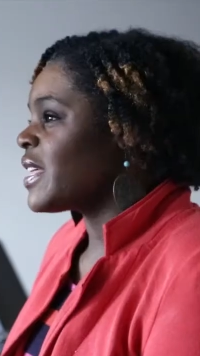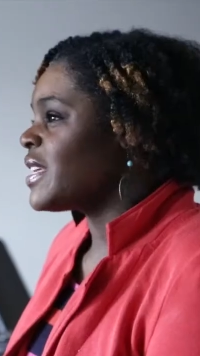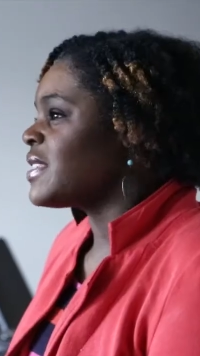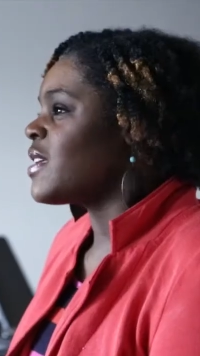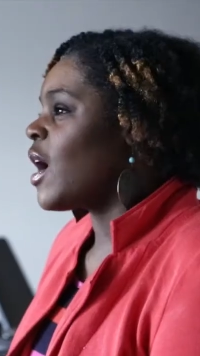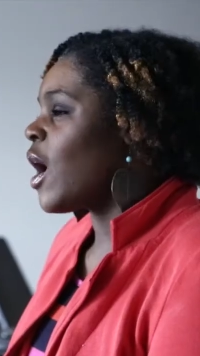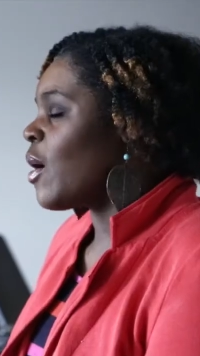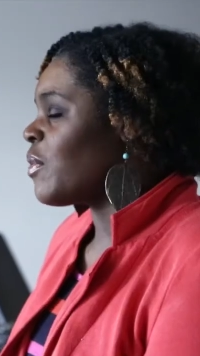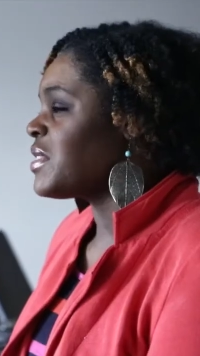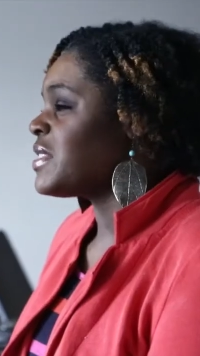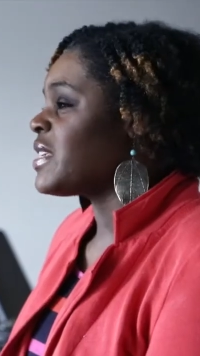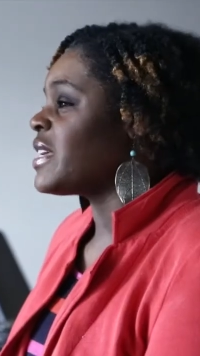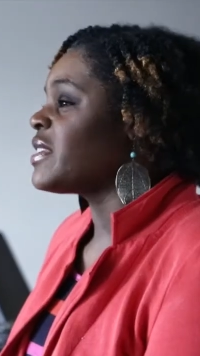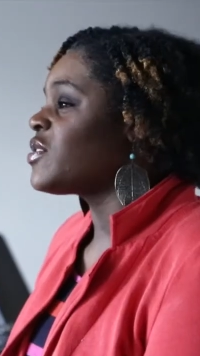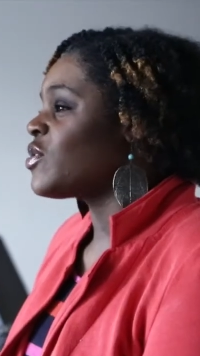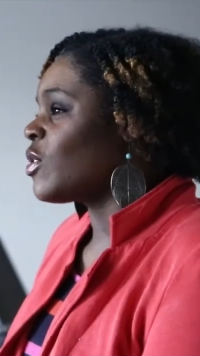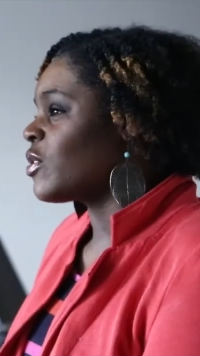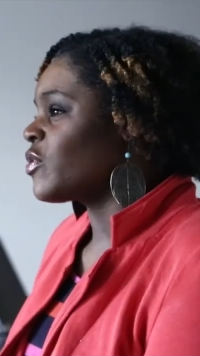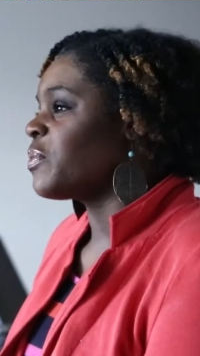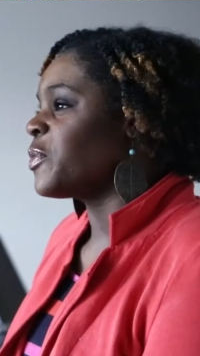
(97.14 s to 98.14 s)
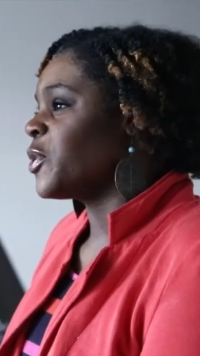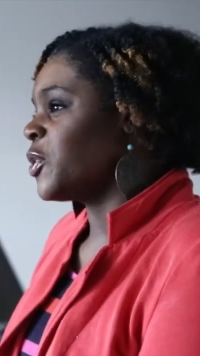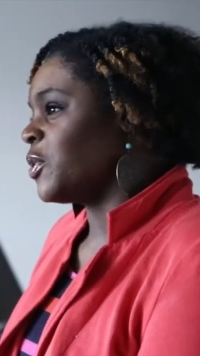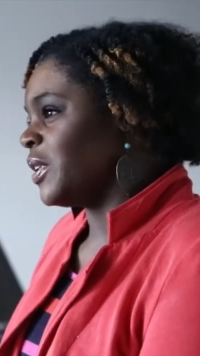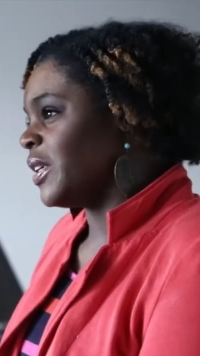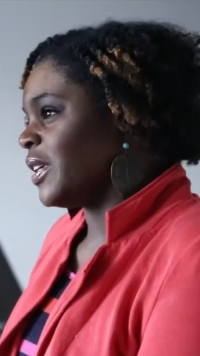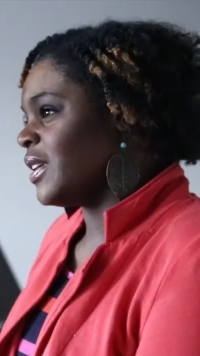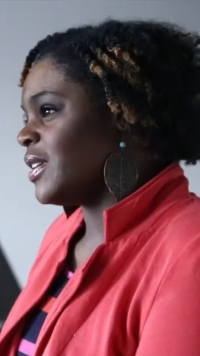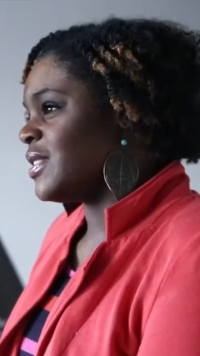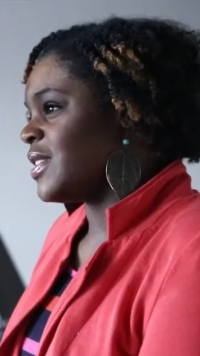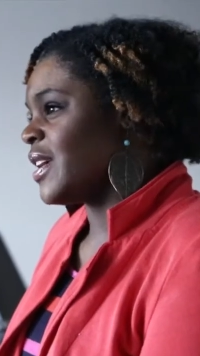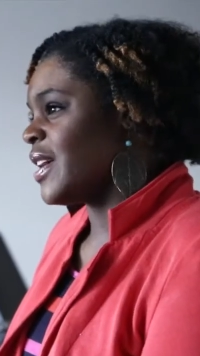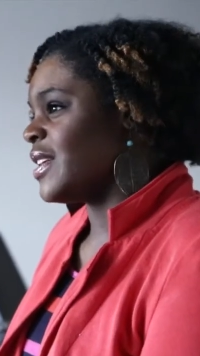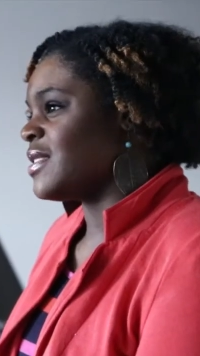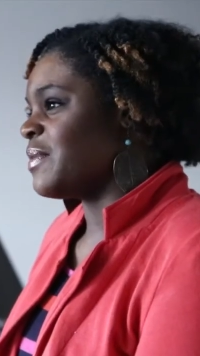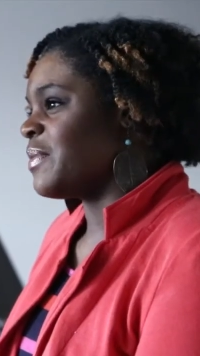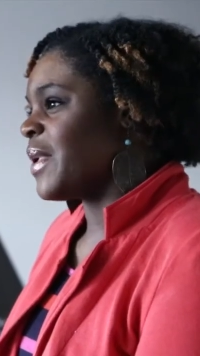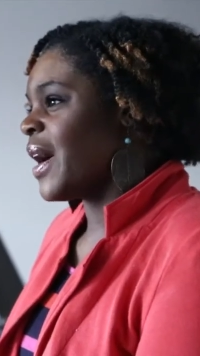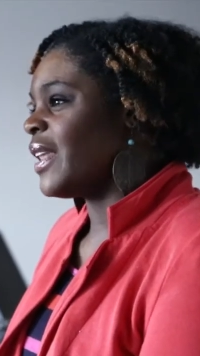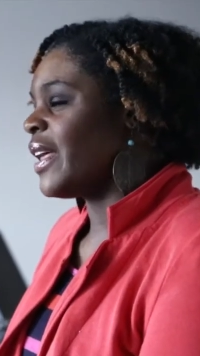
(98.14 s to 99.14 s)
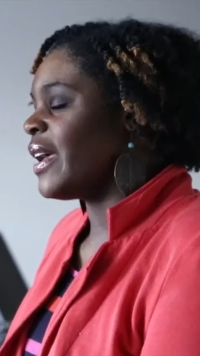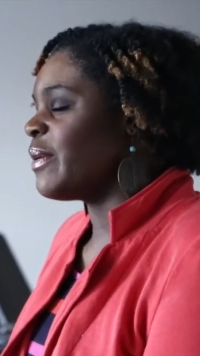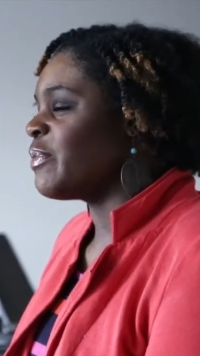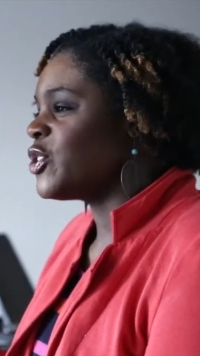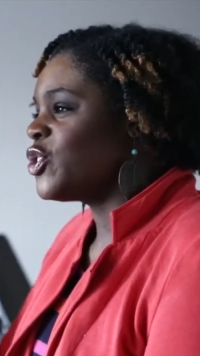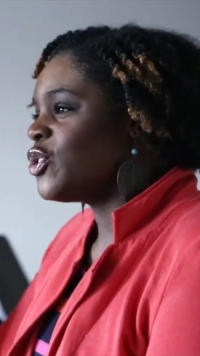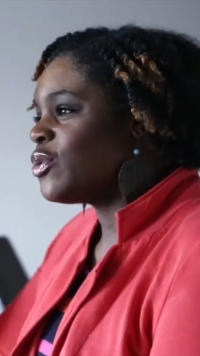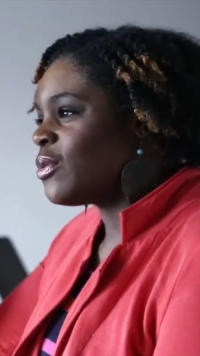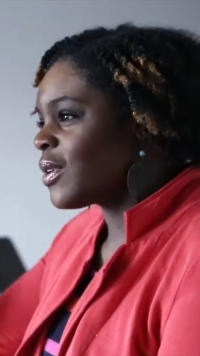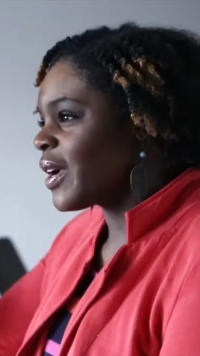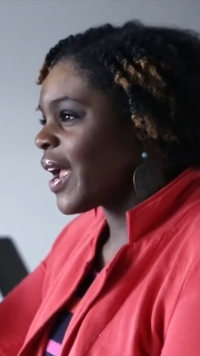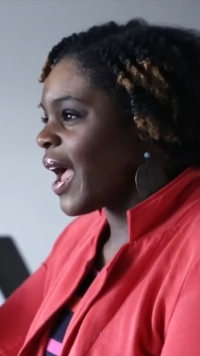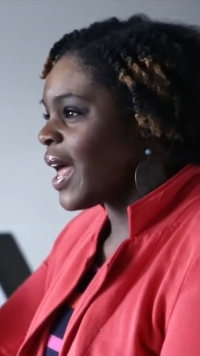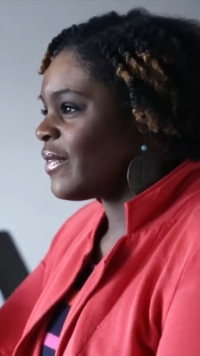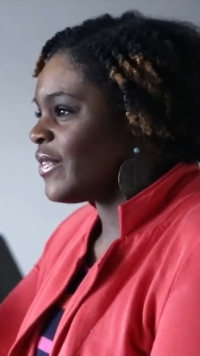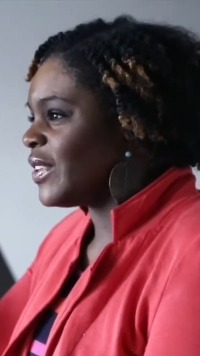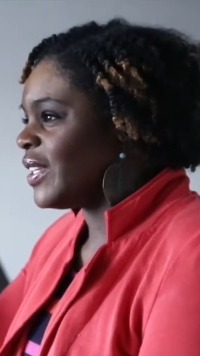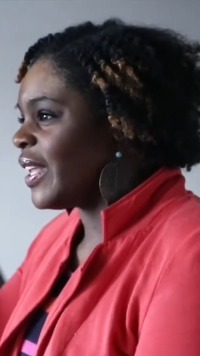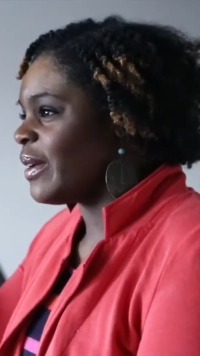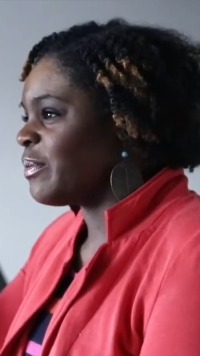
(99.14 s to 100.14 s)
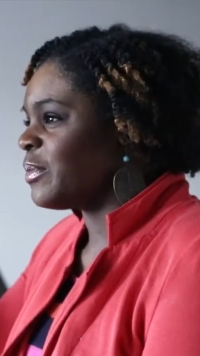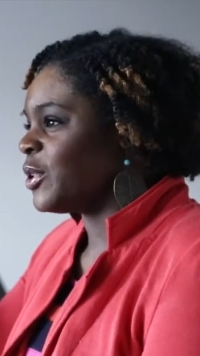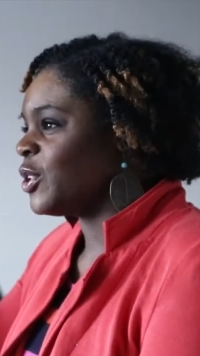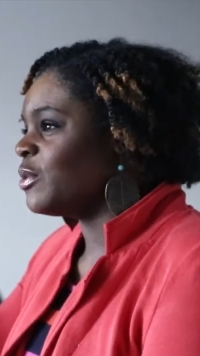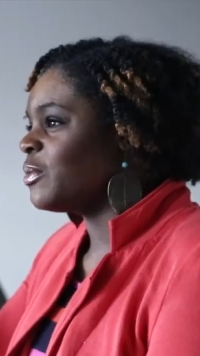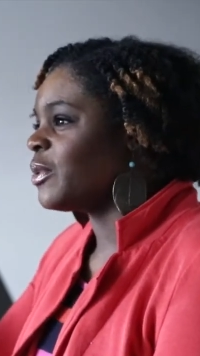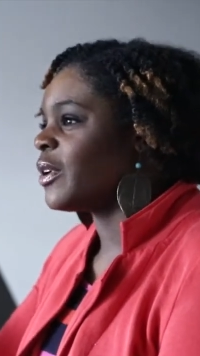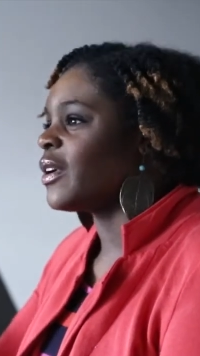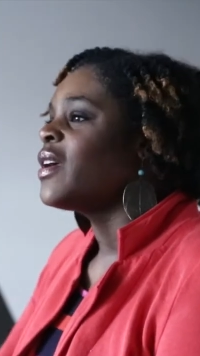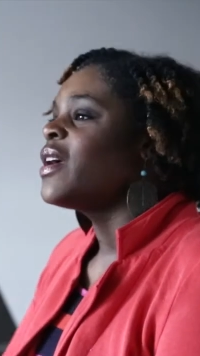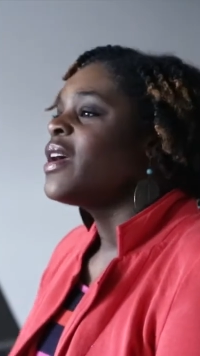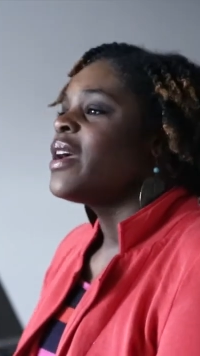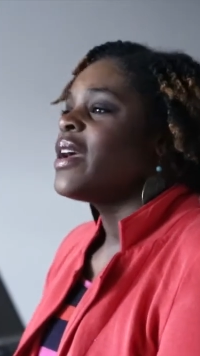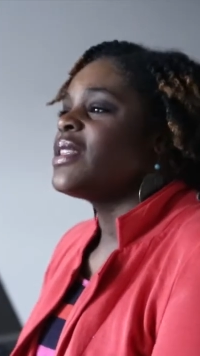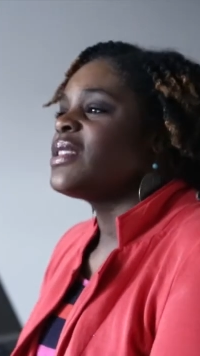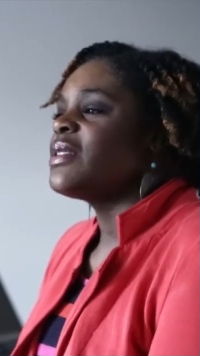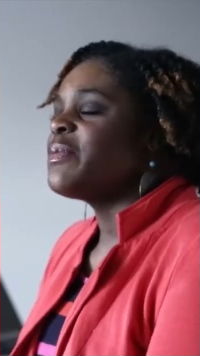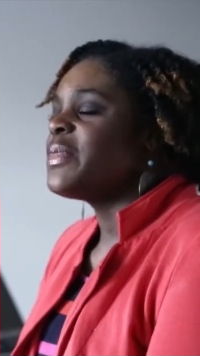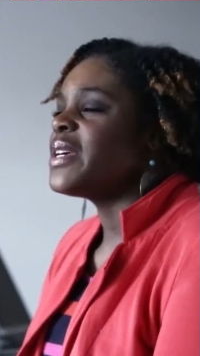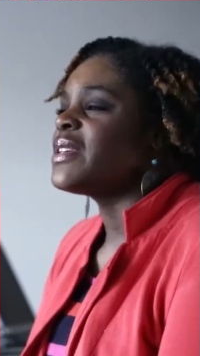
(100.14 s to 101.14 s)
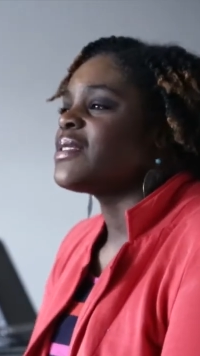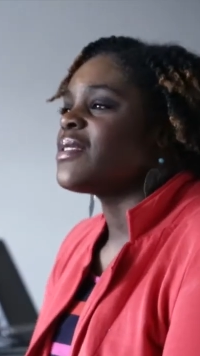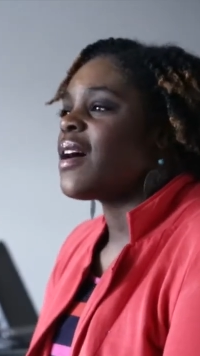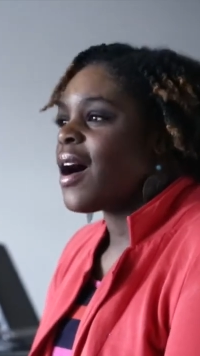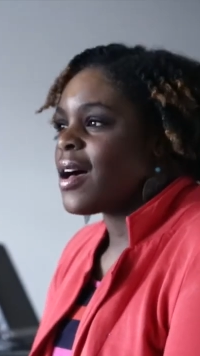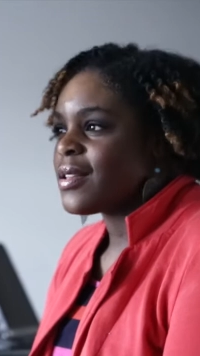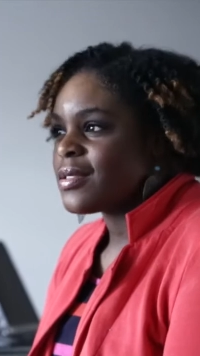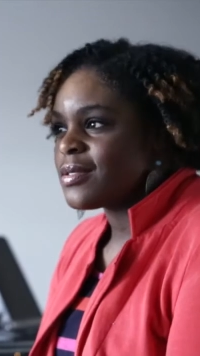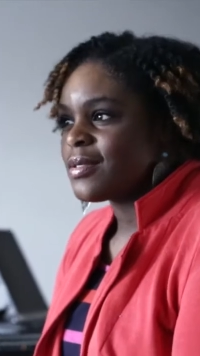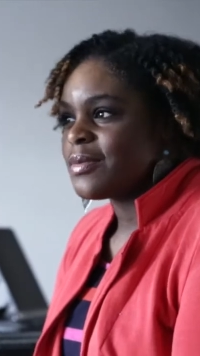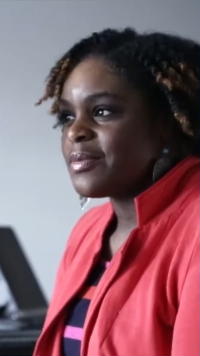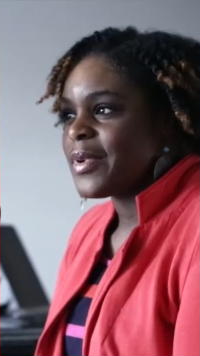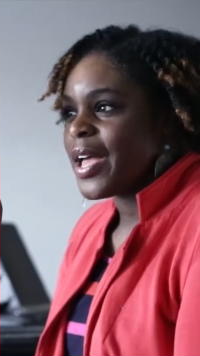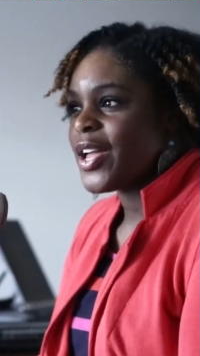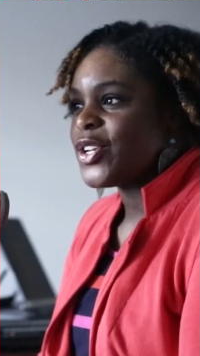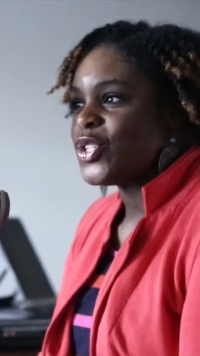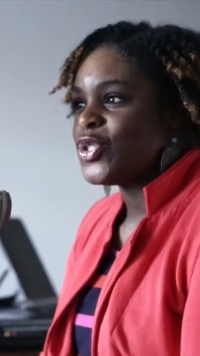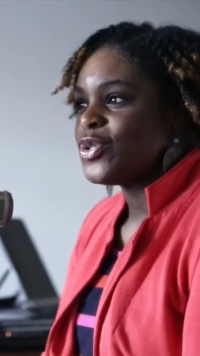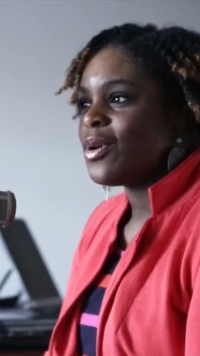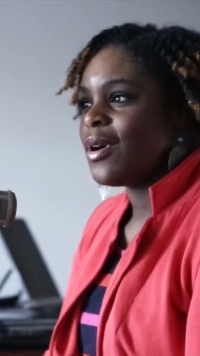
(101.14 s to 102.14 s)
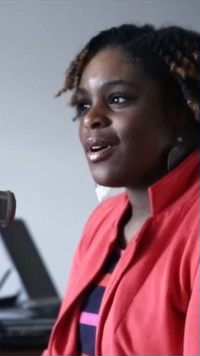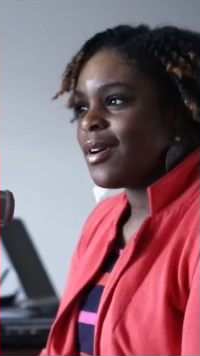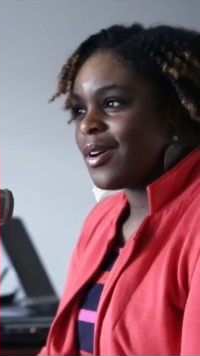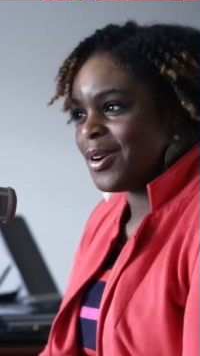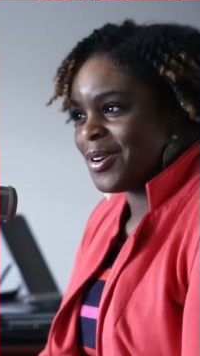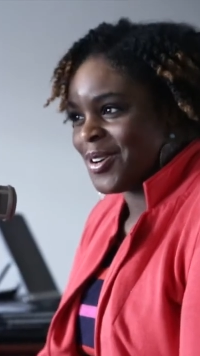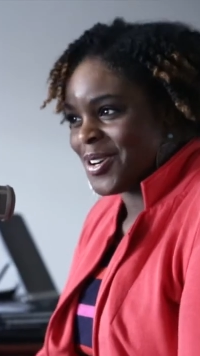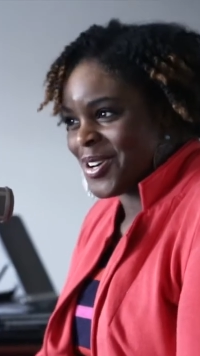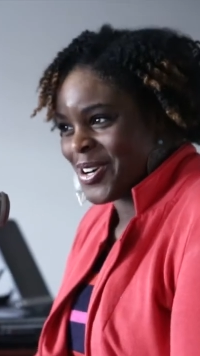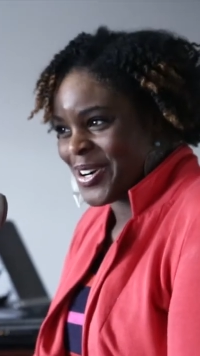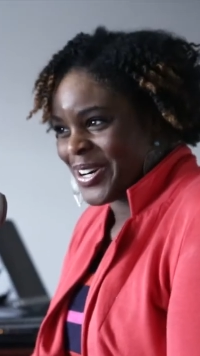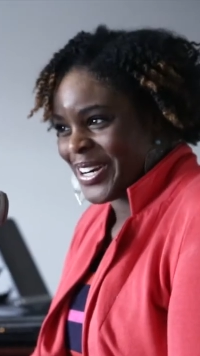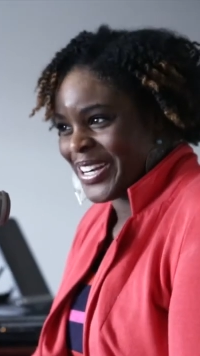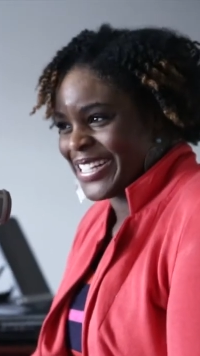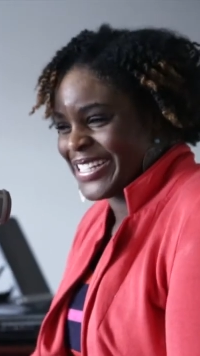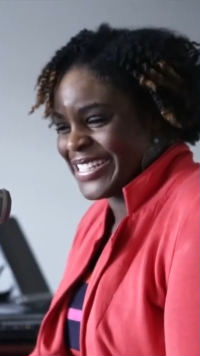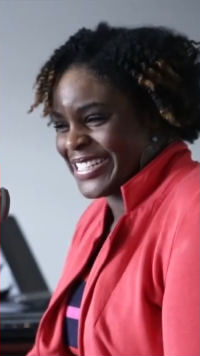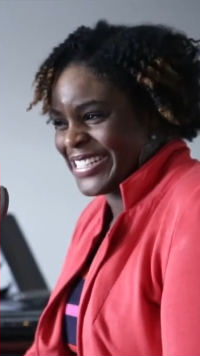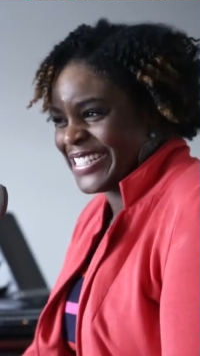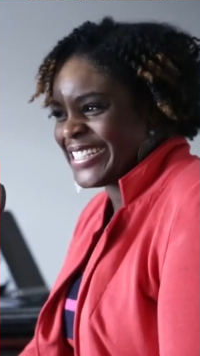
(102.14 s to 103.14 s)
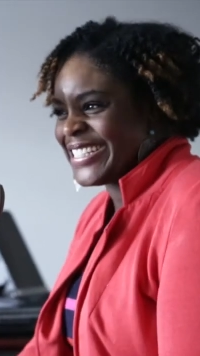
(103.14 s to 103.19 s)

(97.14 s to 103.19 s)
they always say start them early in dance and ballet, but you are kind of a late bloomer, and to be as awesome as you are,